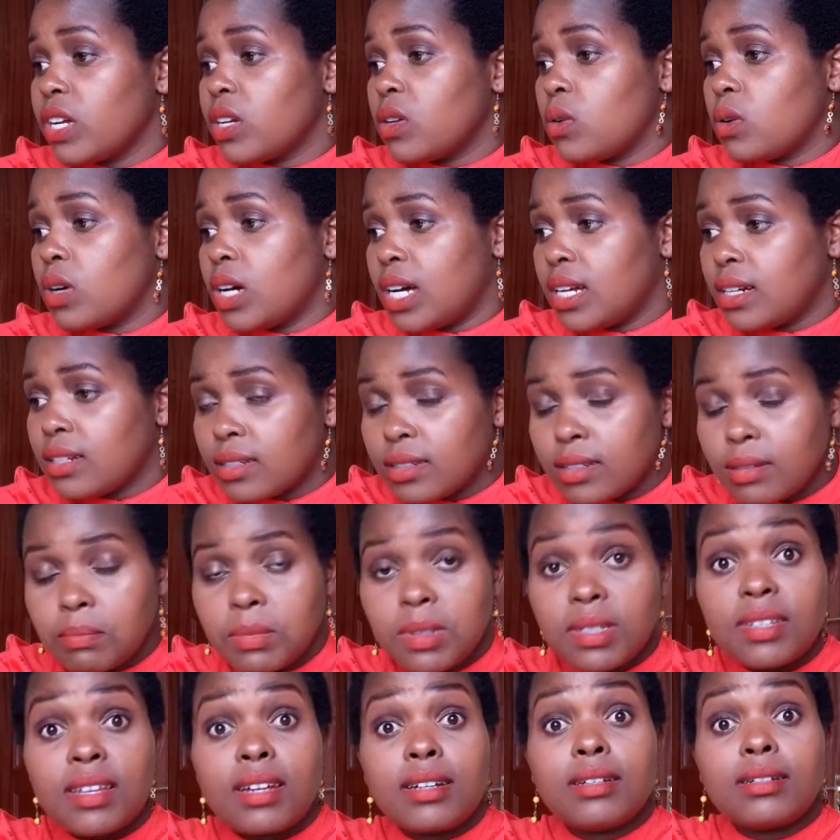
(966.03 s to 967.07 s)
organisms,
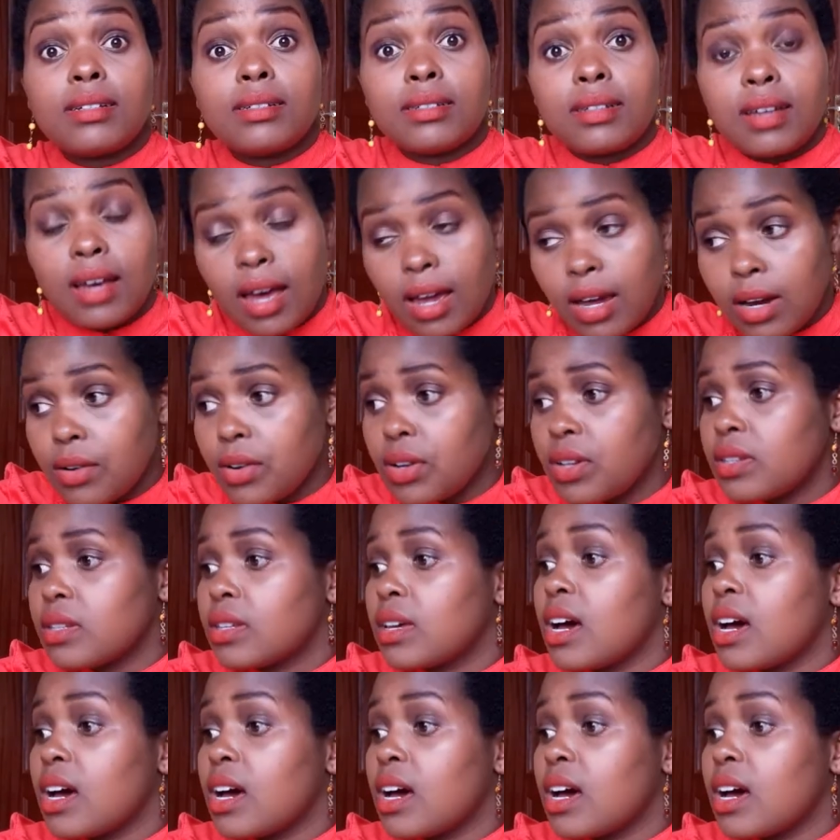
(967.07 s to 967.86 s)
that is high risk,